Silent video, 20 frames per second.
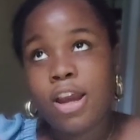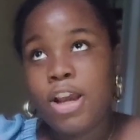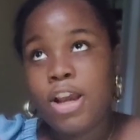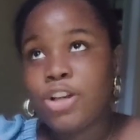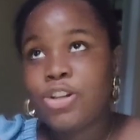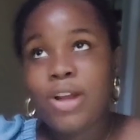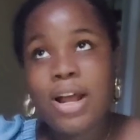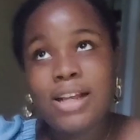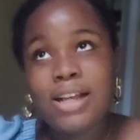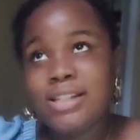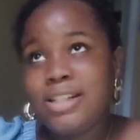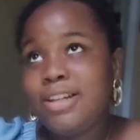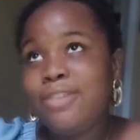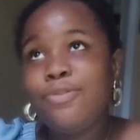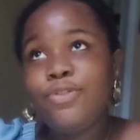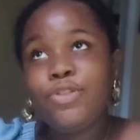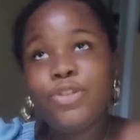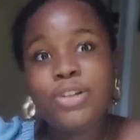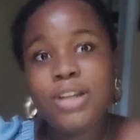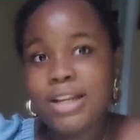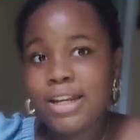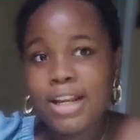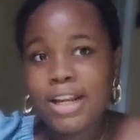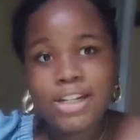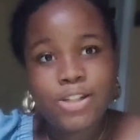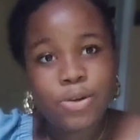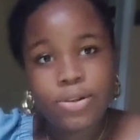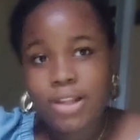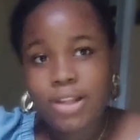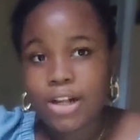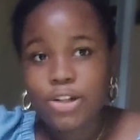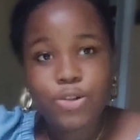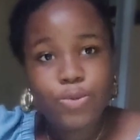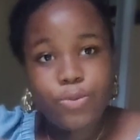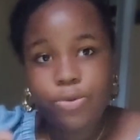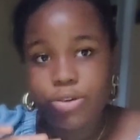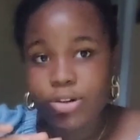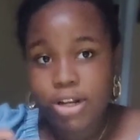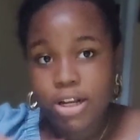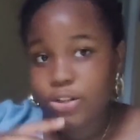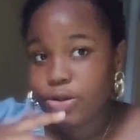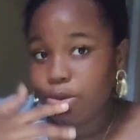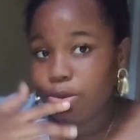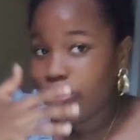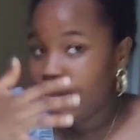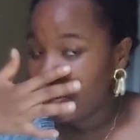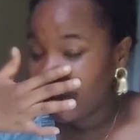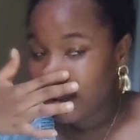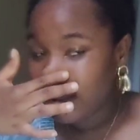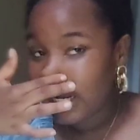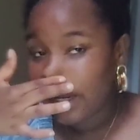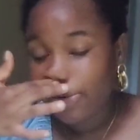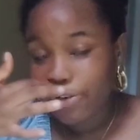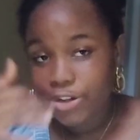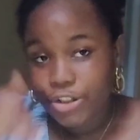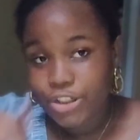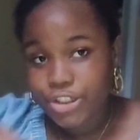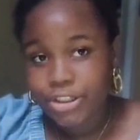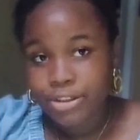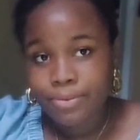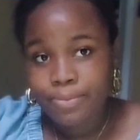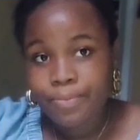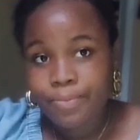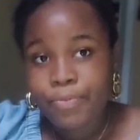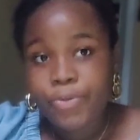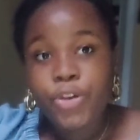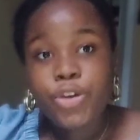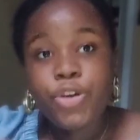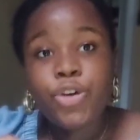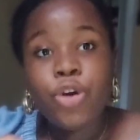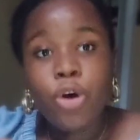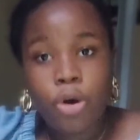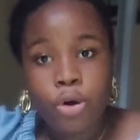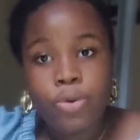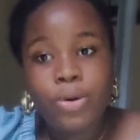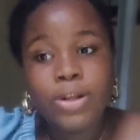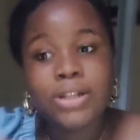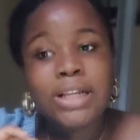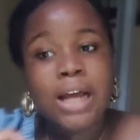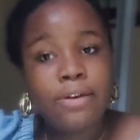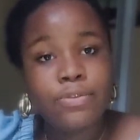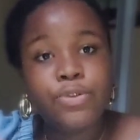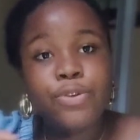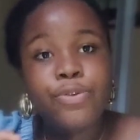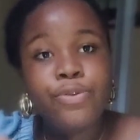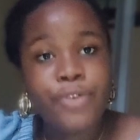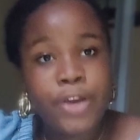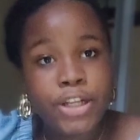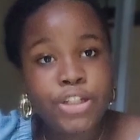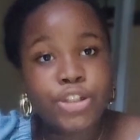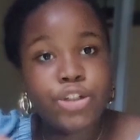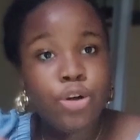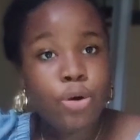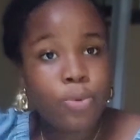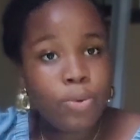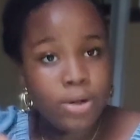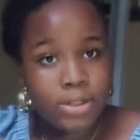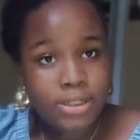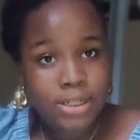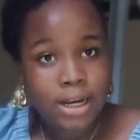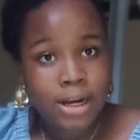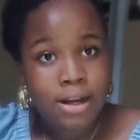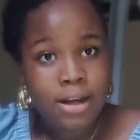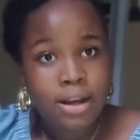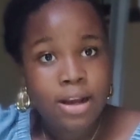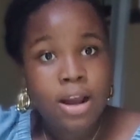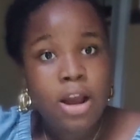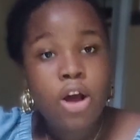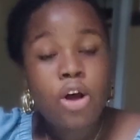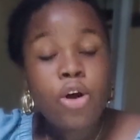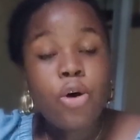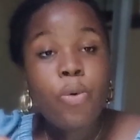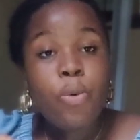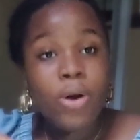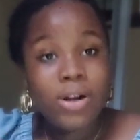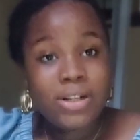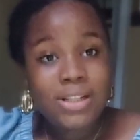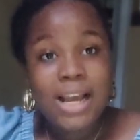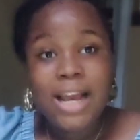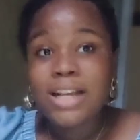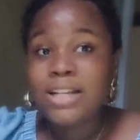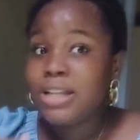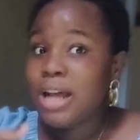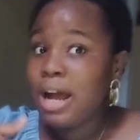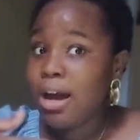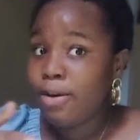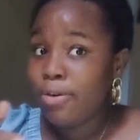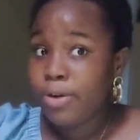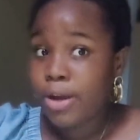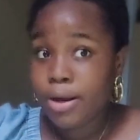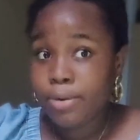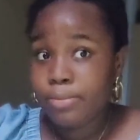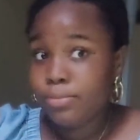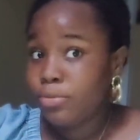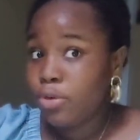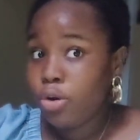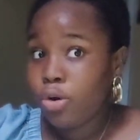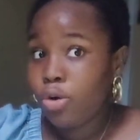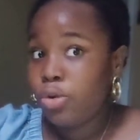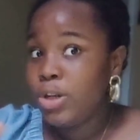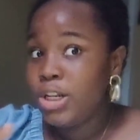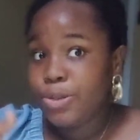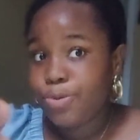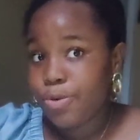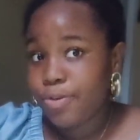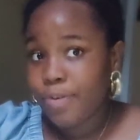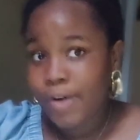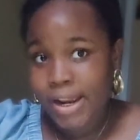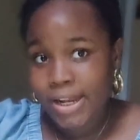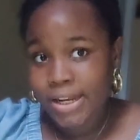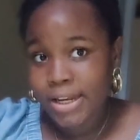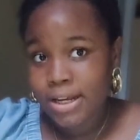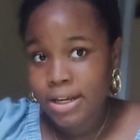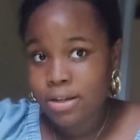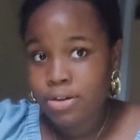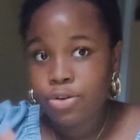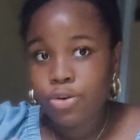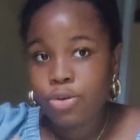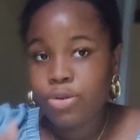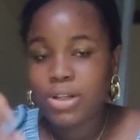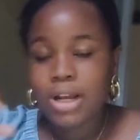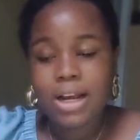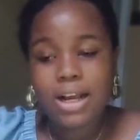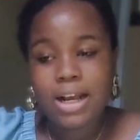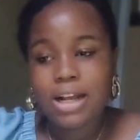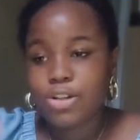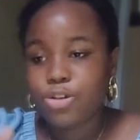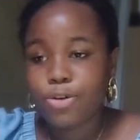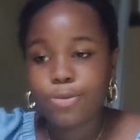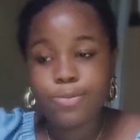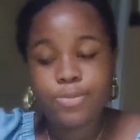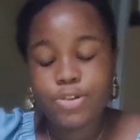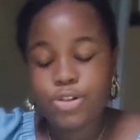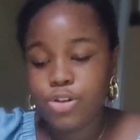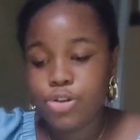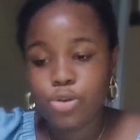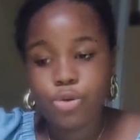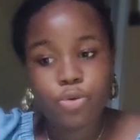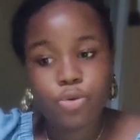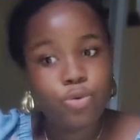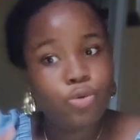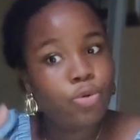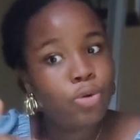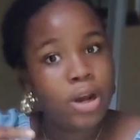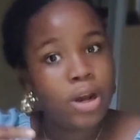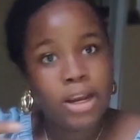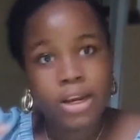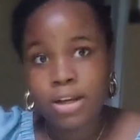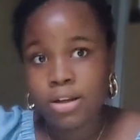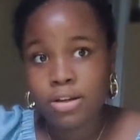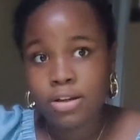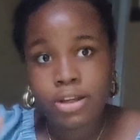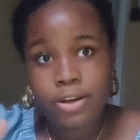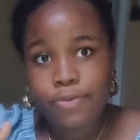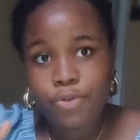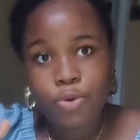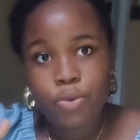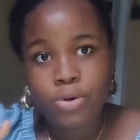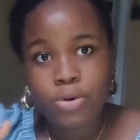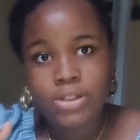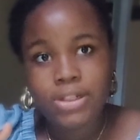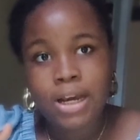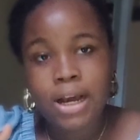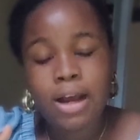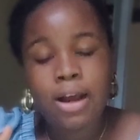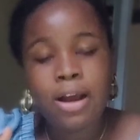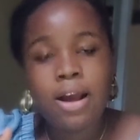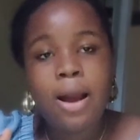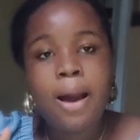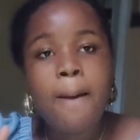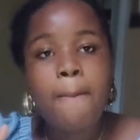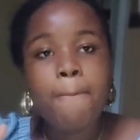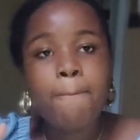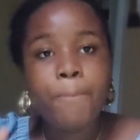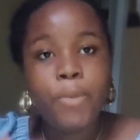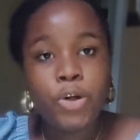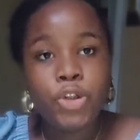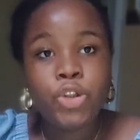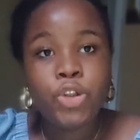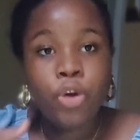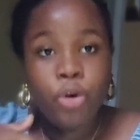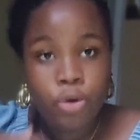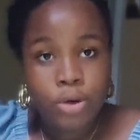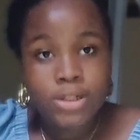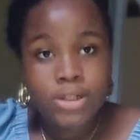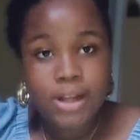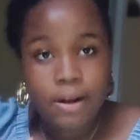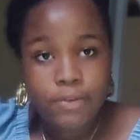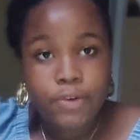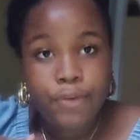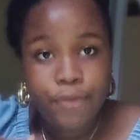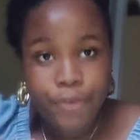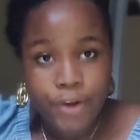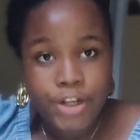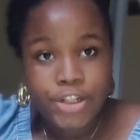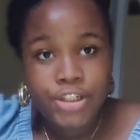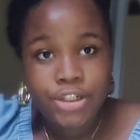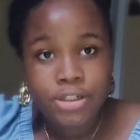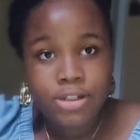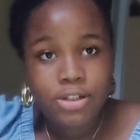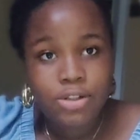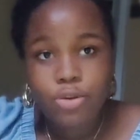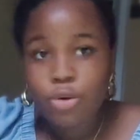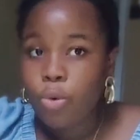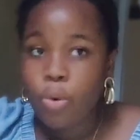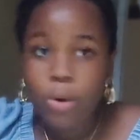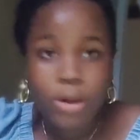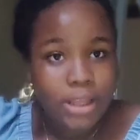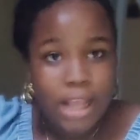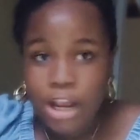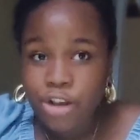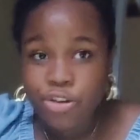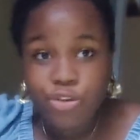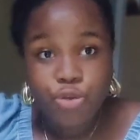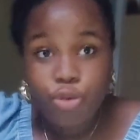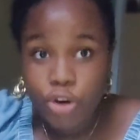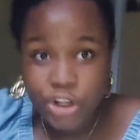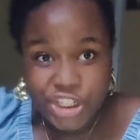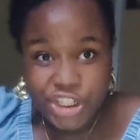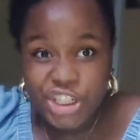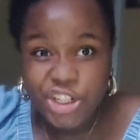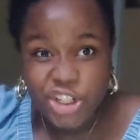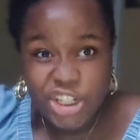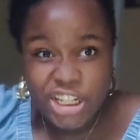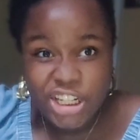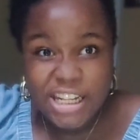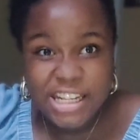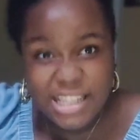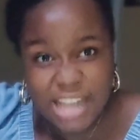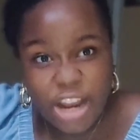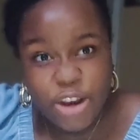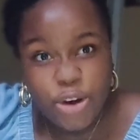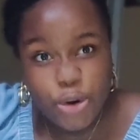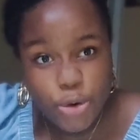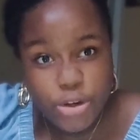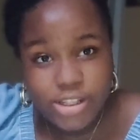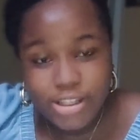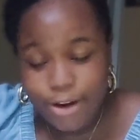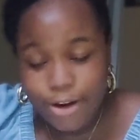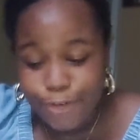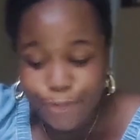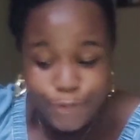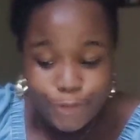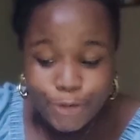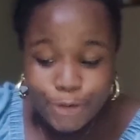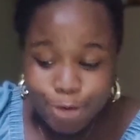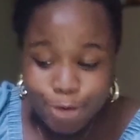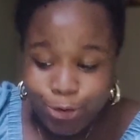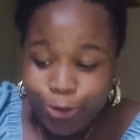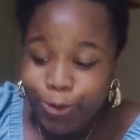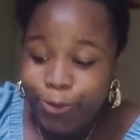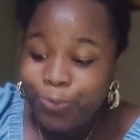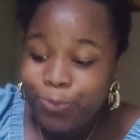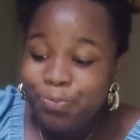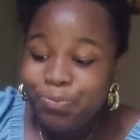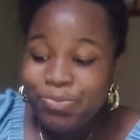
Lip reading: it's not as if today there's water to me, there's no water rushing. You always have to fetch your water. Water is always provided. You know, tankers come to the school and give you water, but you always have to fetch it. No water is washing inside the restroom for you.